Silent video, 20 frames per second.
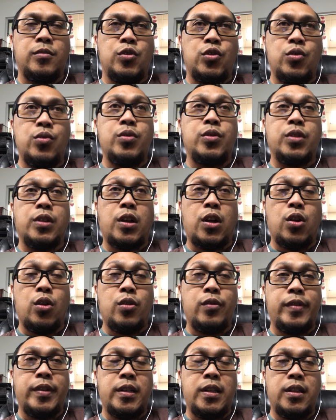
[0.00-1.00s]
due to
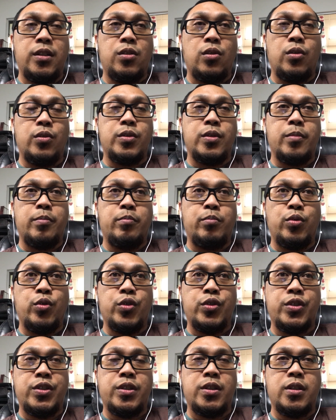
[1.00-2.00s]
COVID, it also
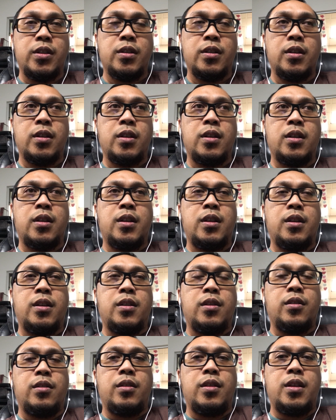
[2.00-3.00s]
pushed
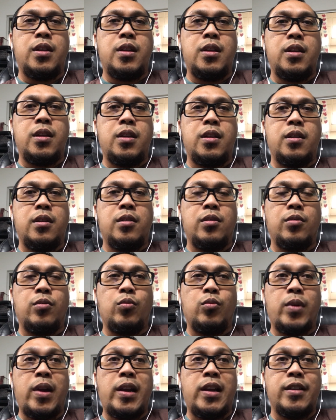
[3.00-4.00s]
the
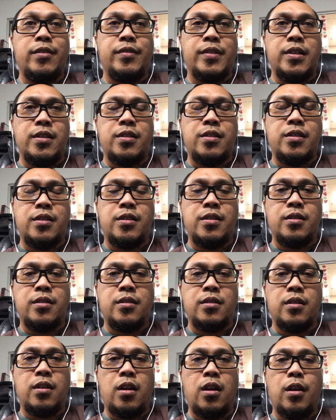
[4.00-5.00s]
relevance
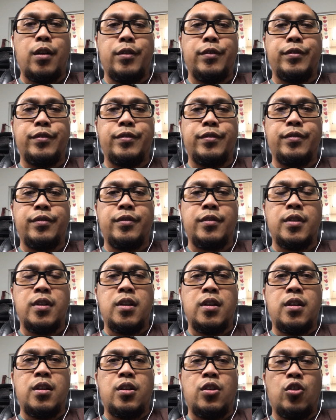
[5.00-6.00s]
of
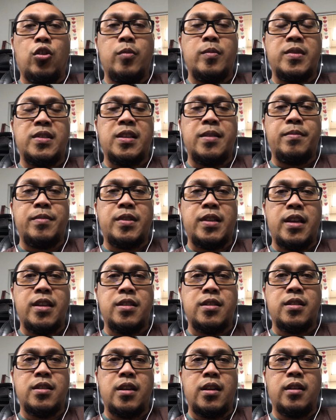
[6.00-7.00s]
home sleep
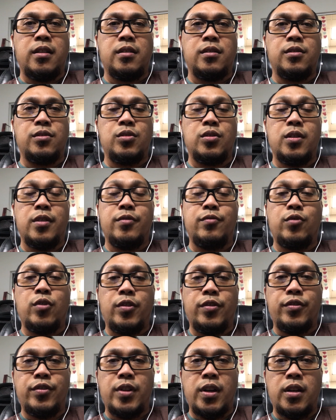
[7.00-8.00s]
testing to the
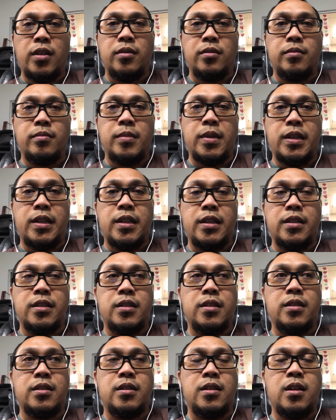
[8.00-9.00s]
forefront
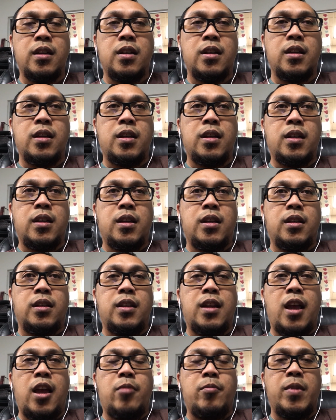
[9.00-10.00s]
because
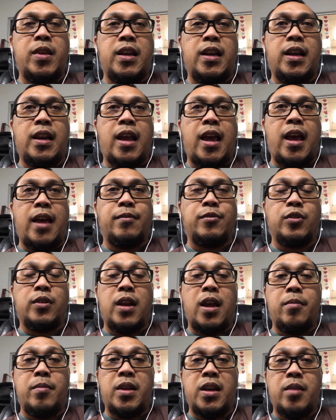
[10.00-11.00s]
not many labs or
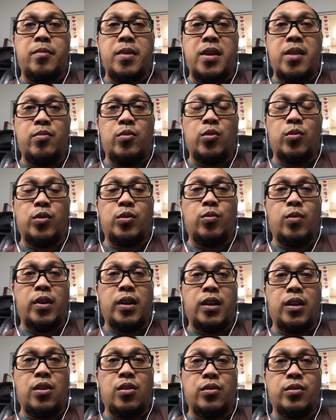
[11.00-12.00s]
not many people would
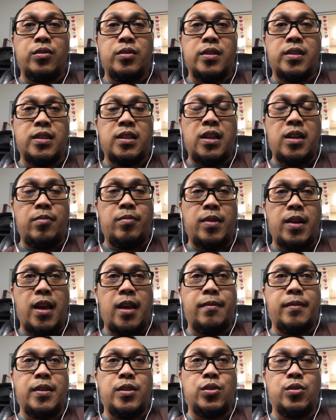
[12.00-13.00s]
want to go to a sleep
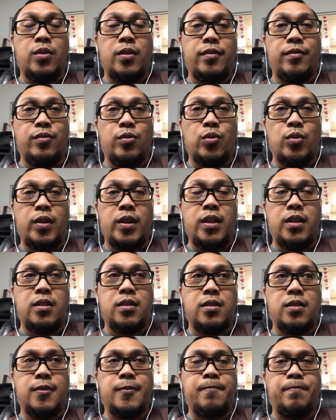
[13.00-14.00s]
lab and to avoid
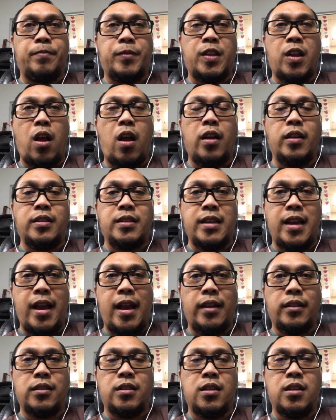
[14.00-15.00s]

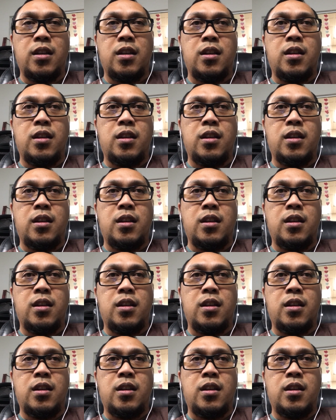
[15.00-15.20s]
contact